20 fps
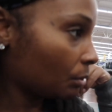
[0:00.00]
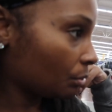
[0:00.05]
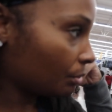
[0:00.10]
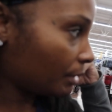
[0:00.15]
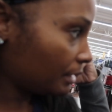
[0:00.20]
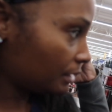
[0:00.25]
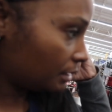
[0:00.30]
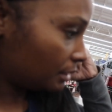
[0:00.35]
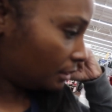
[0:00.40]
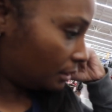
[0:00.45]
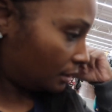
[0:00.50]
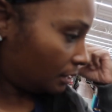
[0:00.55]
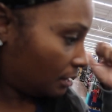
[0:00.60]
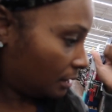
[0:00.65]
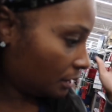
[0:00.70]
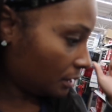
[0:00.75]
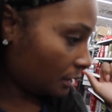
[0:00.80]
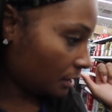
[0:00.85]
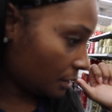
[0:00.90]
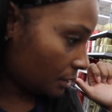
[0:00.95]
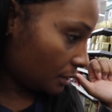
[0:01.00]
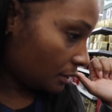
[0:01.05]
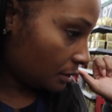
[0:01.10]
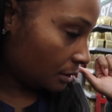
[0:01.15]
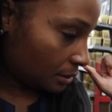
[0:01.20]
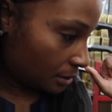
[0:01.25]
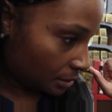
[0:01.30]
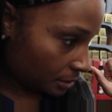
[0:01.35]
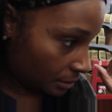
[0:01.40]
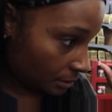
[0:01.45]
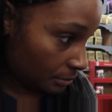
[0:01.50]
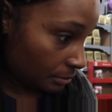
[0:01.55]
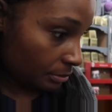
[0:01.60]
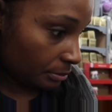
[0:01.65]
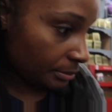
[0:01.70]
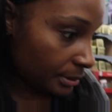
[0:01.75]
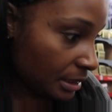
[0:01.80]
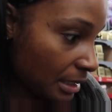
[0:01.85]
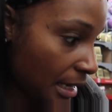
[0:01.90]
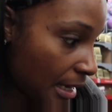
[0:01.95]
break it and
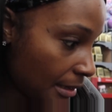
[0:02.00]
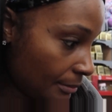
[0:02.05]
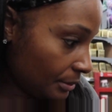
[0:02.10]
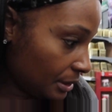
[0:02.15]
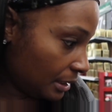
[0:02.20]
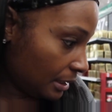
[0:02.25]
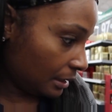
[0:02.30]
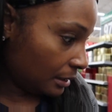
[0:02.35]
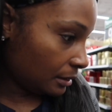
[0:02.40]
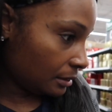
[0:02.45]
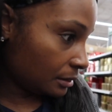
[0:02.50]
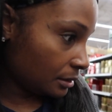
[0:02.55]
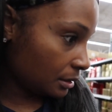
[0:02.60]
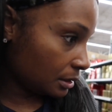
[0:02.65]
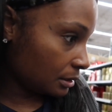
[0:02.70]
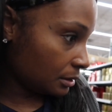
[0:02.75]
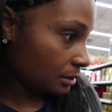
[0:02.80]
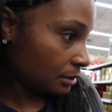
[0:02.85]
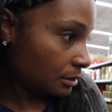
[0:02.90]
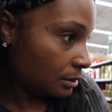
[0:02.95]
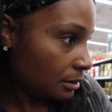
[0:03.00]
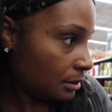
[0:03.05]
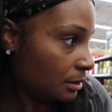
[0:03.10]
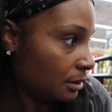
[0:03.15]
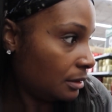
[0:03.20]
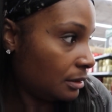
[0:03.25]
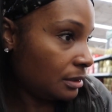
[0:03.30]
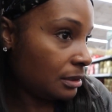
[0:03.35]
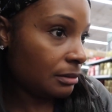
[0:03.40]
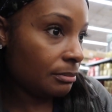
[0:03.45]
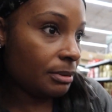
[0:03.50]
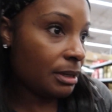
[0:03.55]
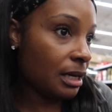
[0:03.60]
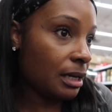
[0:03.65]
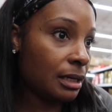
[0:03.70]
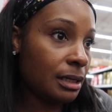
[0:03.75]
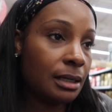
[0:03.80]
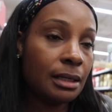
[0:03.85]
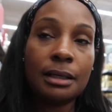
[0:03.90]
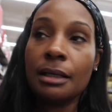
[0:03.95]
be obligated to
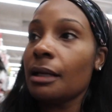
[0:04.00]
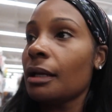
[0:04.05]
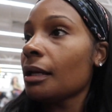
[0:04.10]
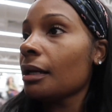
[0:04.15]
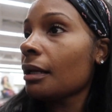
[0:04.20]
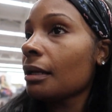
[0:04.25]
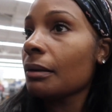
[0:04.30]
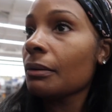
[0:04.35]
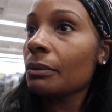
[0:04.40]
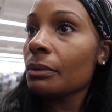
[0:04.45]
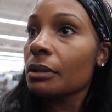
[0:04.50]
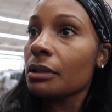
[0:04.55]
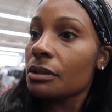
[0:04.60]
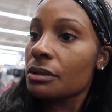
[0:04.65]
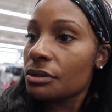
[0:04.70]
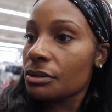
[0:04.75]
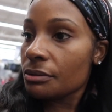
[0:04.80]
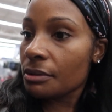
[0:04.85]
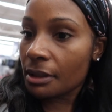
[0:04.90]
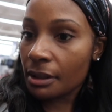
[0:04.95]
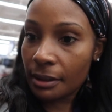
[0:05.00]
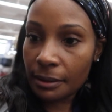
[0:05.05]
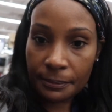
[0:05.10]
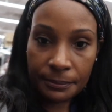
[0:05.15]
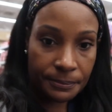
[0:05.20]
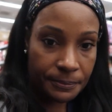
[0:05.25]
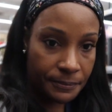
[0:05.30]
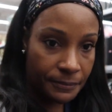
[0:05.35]
buy it. And I don't want to do that.